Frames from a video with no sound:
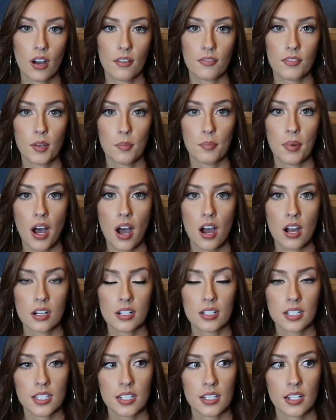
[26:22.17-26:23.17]
of the
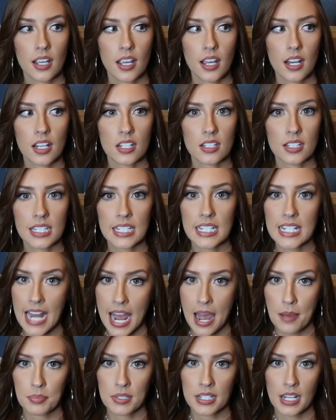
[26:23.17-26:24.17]
box and it
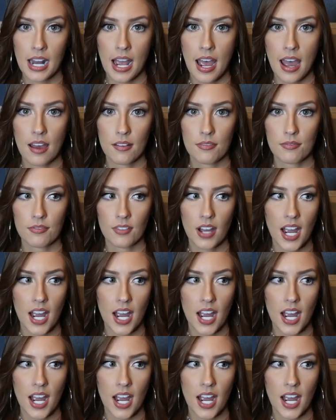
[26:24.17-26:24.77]
snapped in half.